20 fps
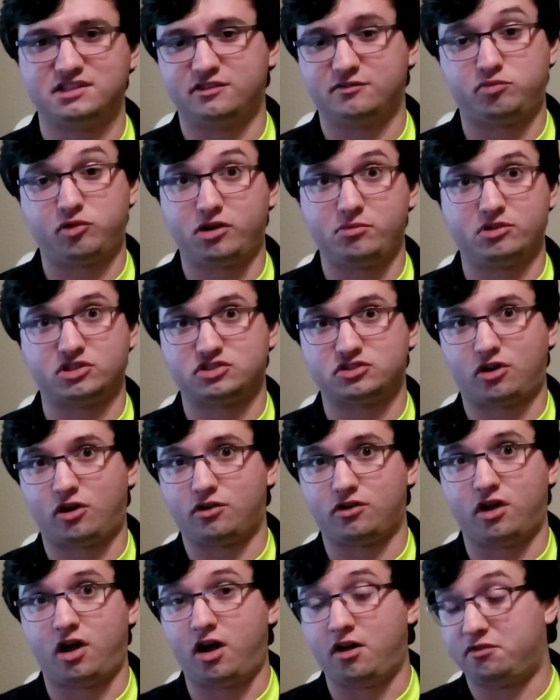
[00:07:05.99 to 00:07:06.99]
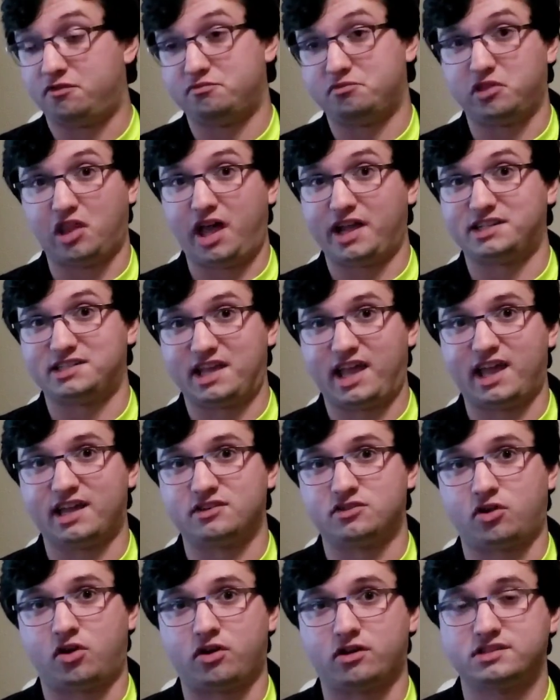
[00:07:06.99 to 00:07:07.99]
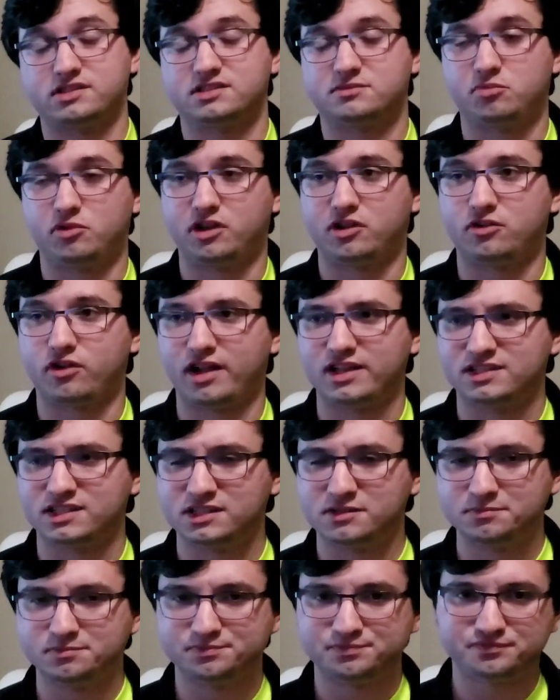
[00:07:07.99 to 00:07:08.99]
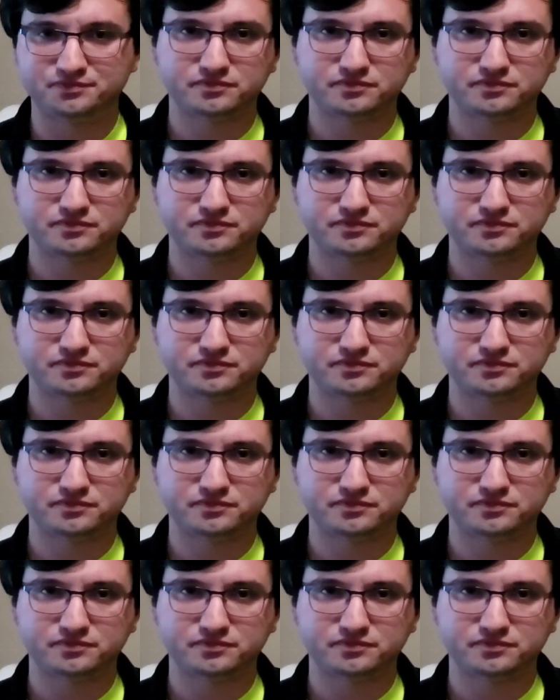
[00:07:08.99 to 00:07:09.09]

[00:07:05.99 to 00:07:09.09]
and you pretty much turned off lights and darks. It's pretty crazy.